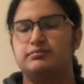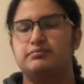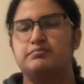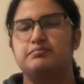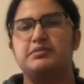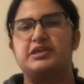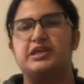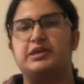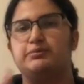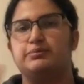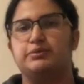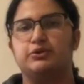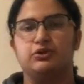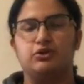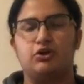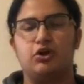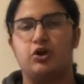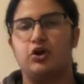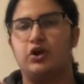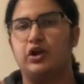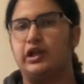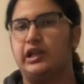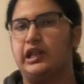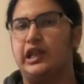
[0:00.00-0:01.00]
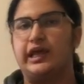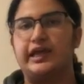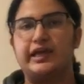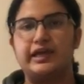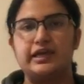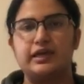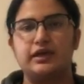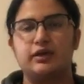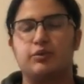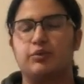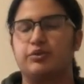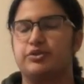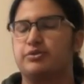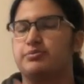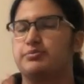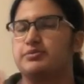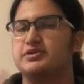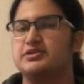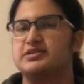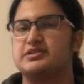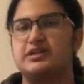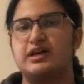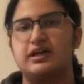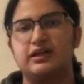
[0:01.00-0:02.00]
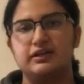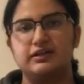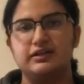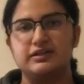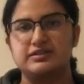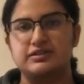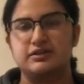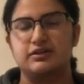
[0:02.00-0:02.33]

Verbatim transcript: people are like, what their personalities